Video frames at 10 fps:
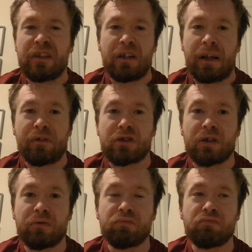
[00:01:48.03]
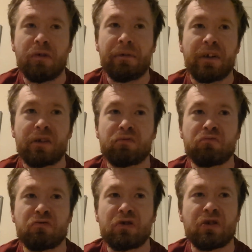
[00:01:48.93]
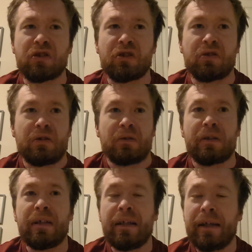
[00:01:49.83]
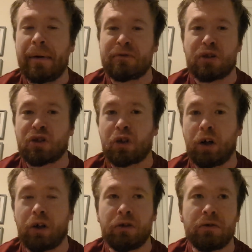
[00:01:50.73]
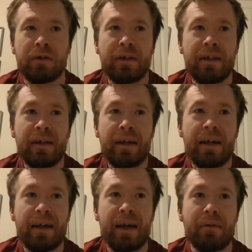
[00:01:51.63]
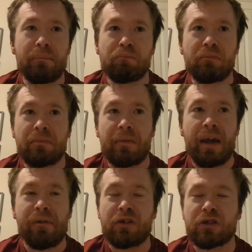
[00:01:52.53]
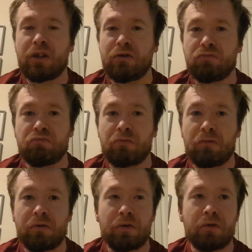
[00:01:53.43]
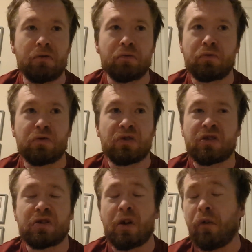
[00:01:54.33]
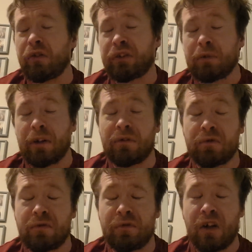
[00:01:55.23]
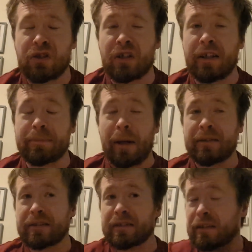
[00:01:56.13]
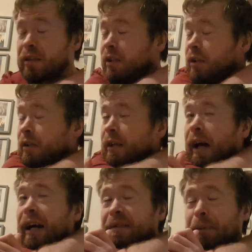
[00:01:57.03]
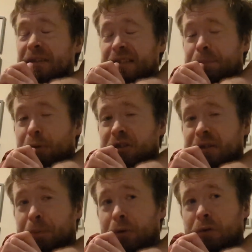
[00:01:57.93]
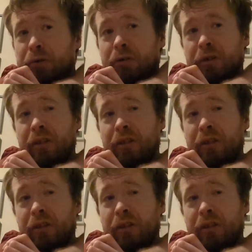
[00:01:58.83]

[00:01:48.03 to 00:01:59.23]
Everton. I think Ipswich are gone. Everton was obviously want to finish as best as possible.